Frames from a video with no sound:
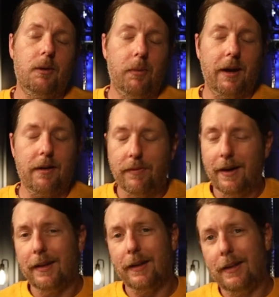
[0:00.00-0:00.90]
but I
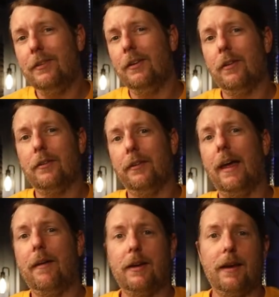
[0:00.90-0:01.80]
find it easier to
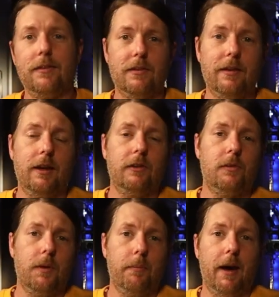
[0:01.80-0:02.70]
navigate the settings
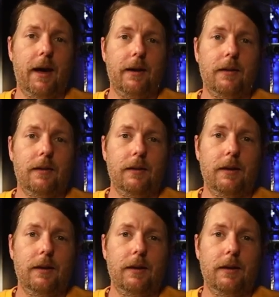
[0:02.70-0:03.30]
from the back.